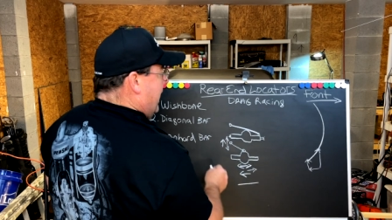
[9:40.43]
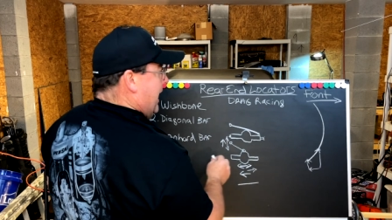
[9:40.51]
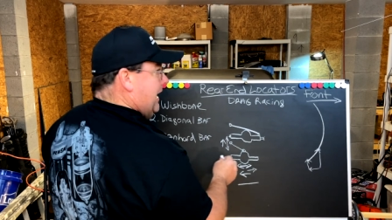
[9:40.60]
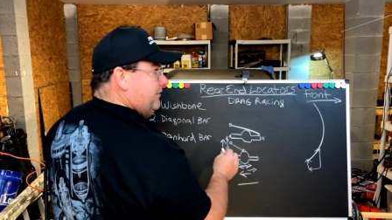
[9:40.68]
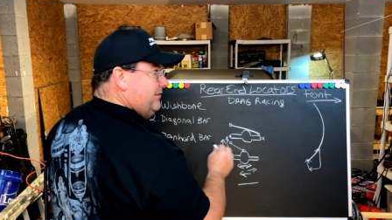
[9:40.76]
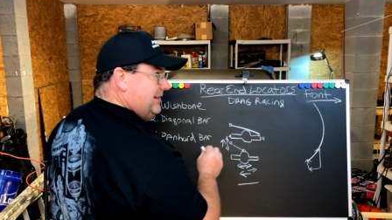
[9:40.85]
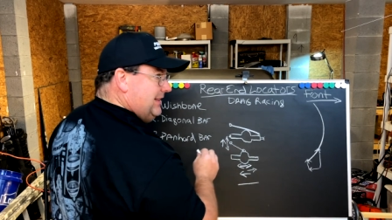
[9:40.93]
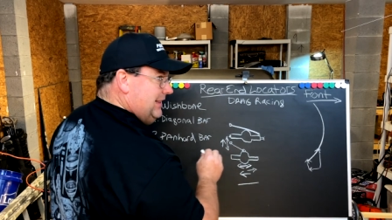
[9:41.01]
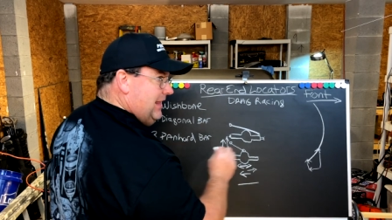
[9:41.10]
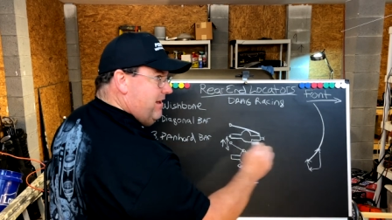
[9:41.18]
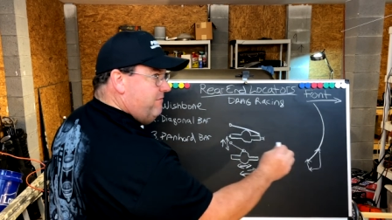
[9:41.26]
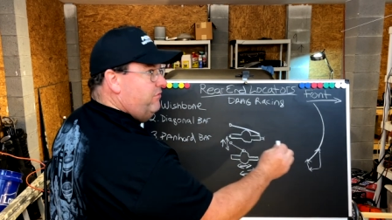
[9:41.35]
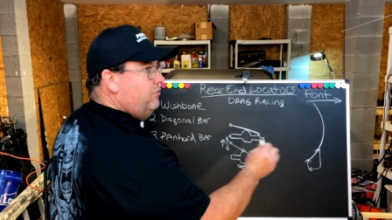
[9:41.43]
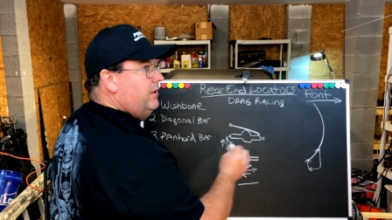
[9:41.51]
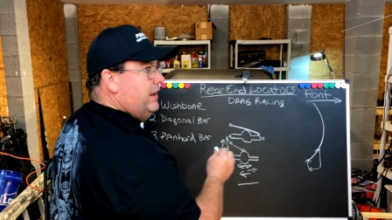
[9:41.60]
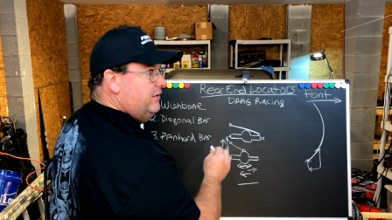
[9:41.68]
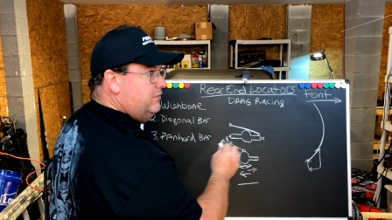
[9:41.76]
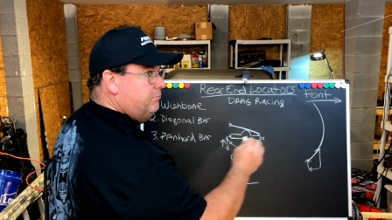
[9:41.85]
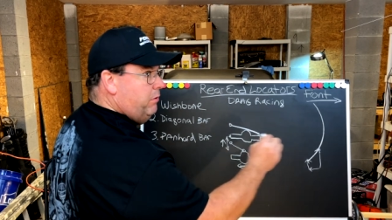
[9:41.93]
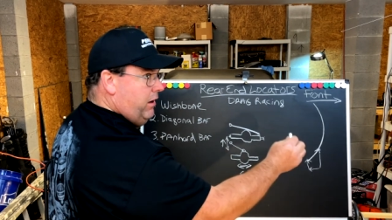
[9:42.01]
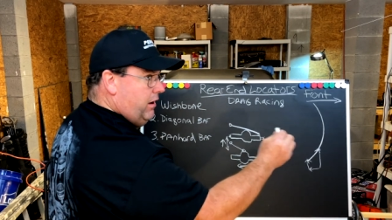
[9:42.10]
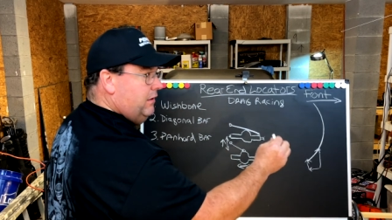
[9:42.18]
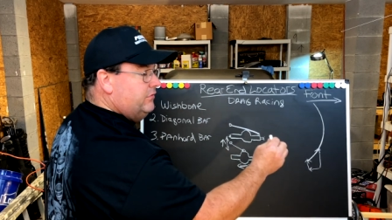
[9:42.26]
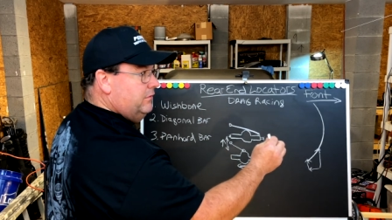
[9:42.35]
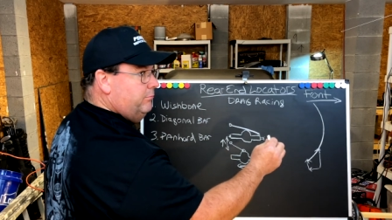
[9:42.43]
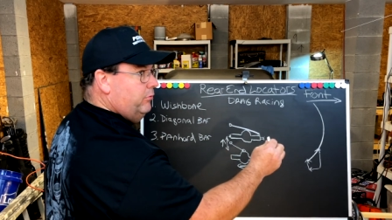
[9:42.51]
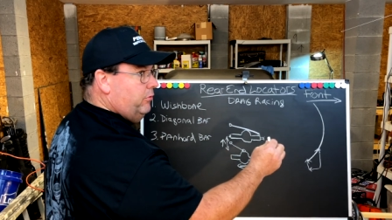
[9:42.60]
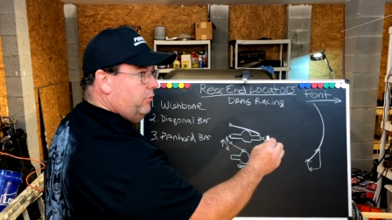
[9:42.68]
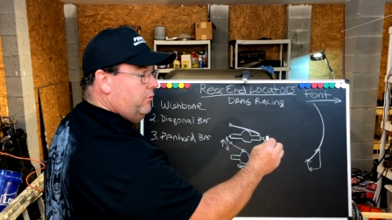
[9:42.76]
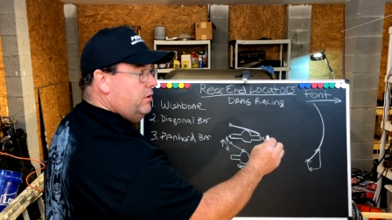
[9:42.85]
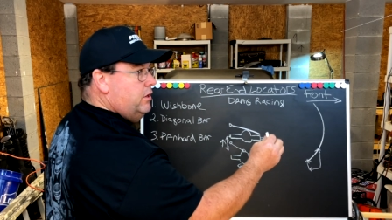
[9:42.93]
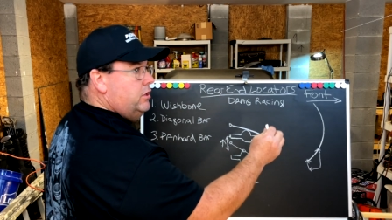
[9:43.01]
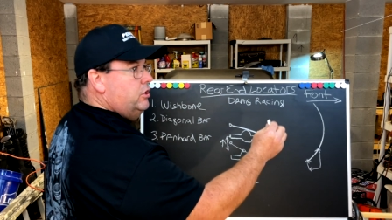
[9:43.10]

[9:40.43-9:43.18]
as level as possible